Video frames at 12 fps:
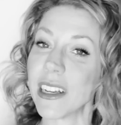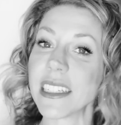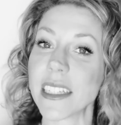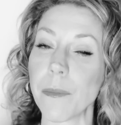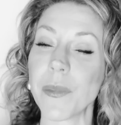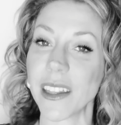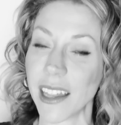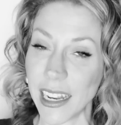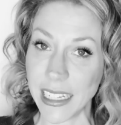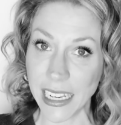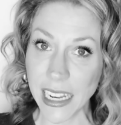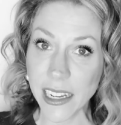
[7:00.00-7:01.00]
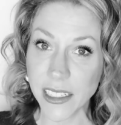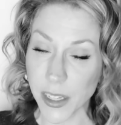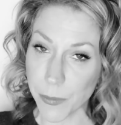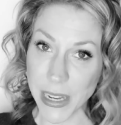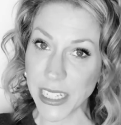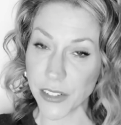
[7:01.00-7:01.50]
is something that I need to
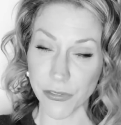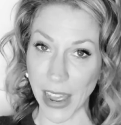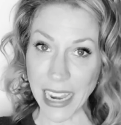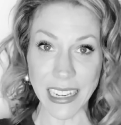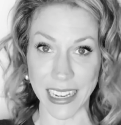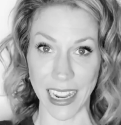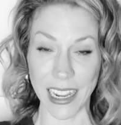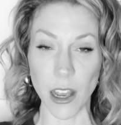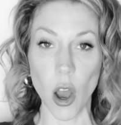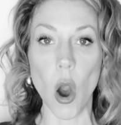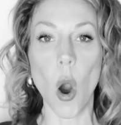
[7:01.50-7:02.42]
be defending,